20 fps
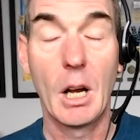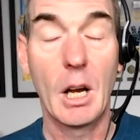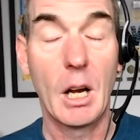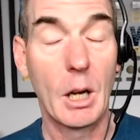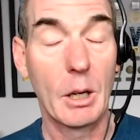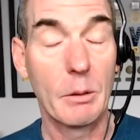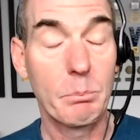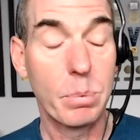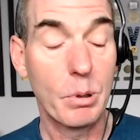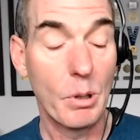
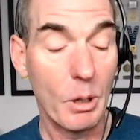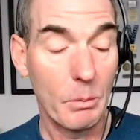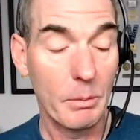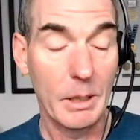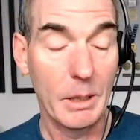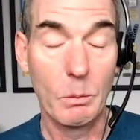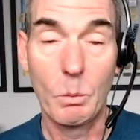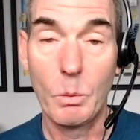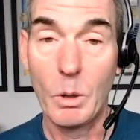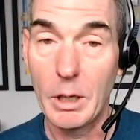I
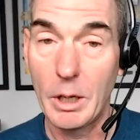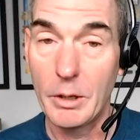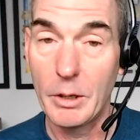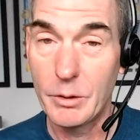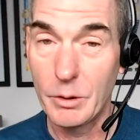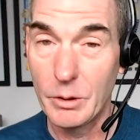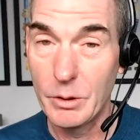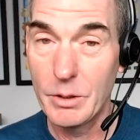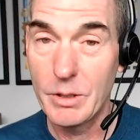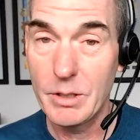probably what I
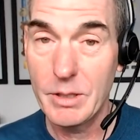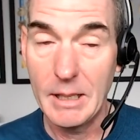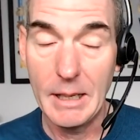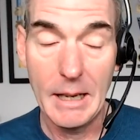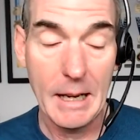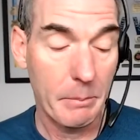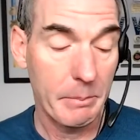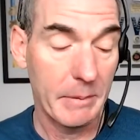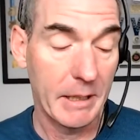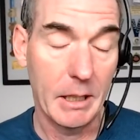do see
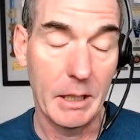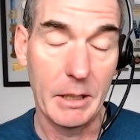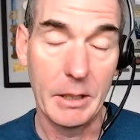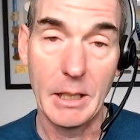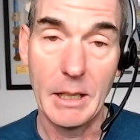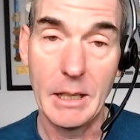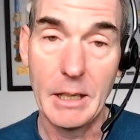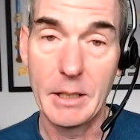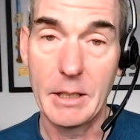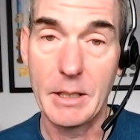happening in,
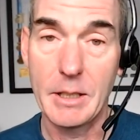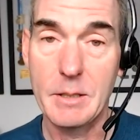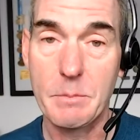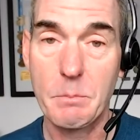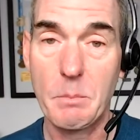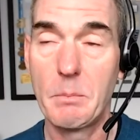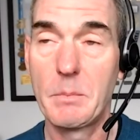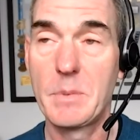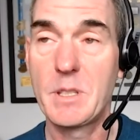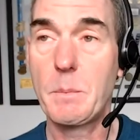in this
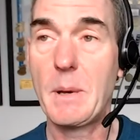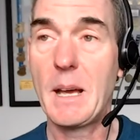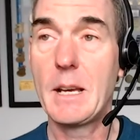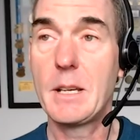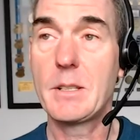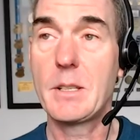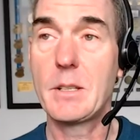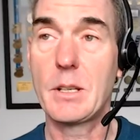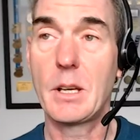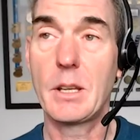
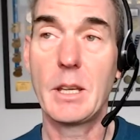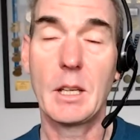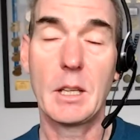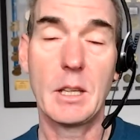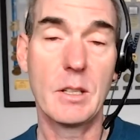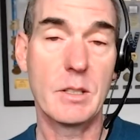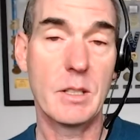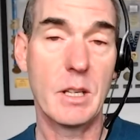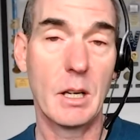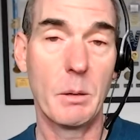space is I think
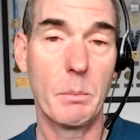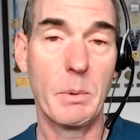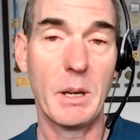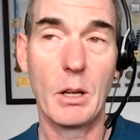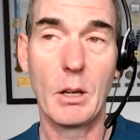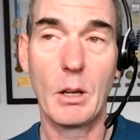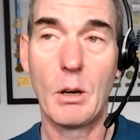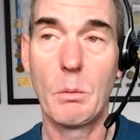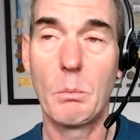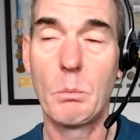there's going to be
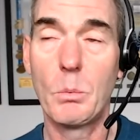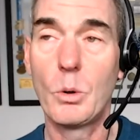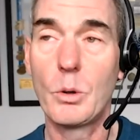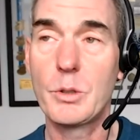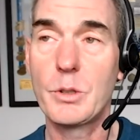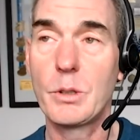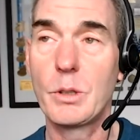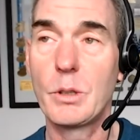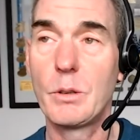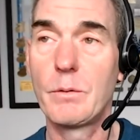a lot more
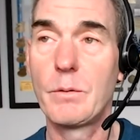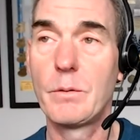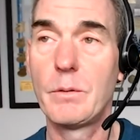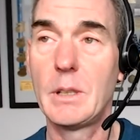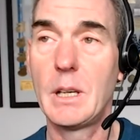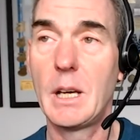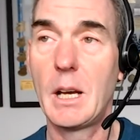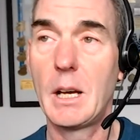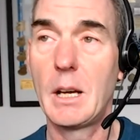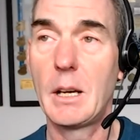sort of
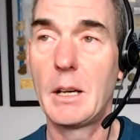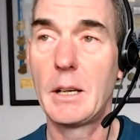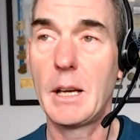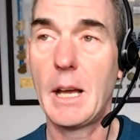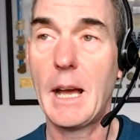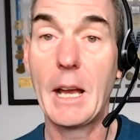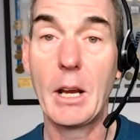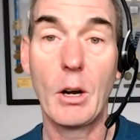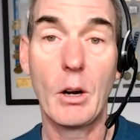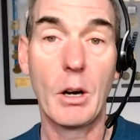uh,
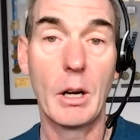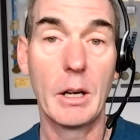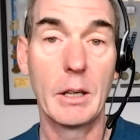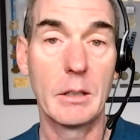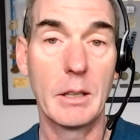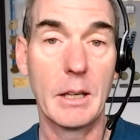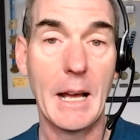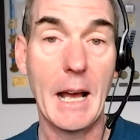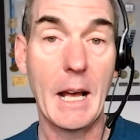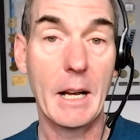AI,
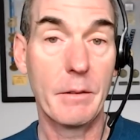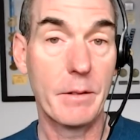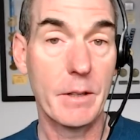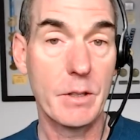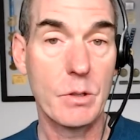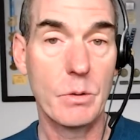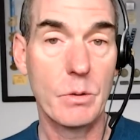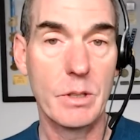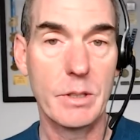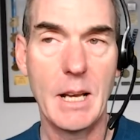
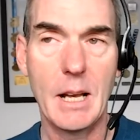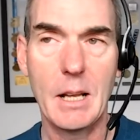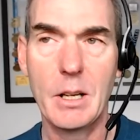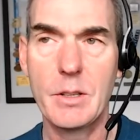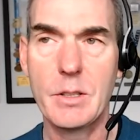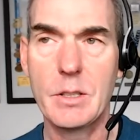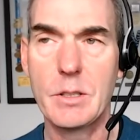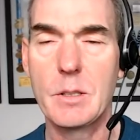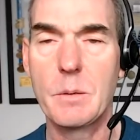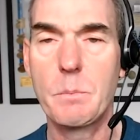artificial
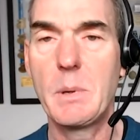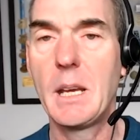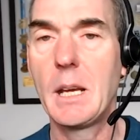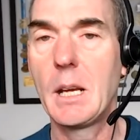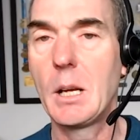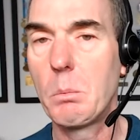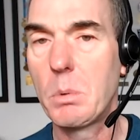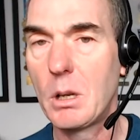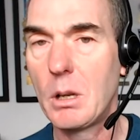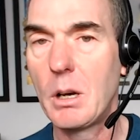intelligence
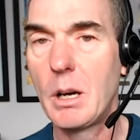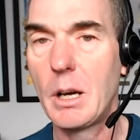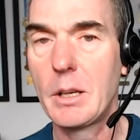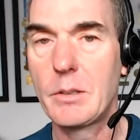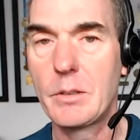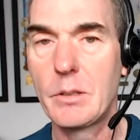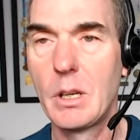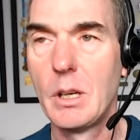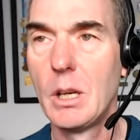being applied